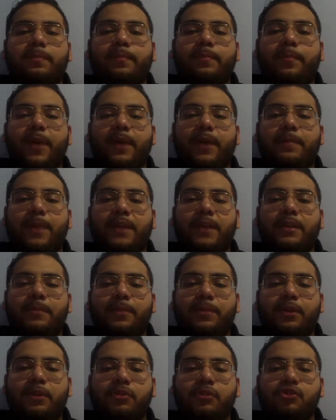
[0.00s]
Bed Bath &
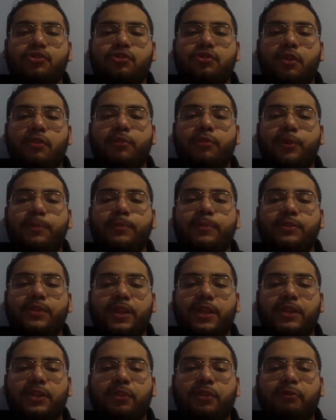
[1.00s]
Beyond's strong
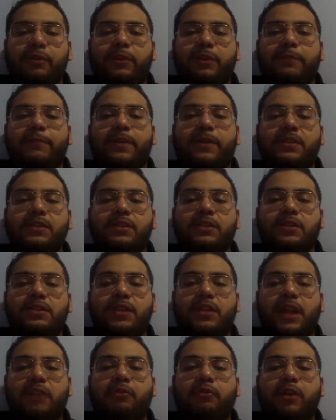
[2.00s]
reputation with investors
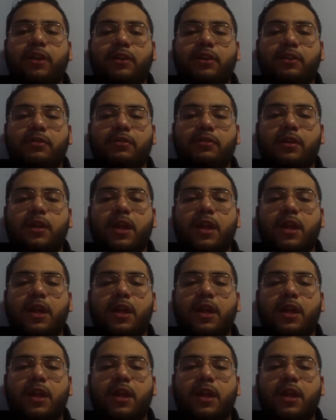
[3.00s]
and creditors,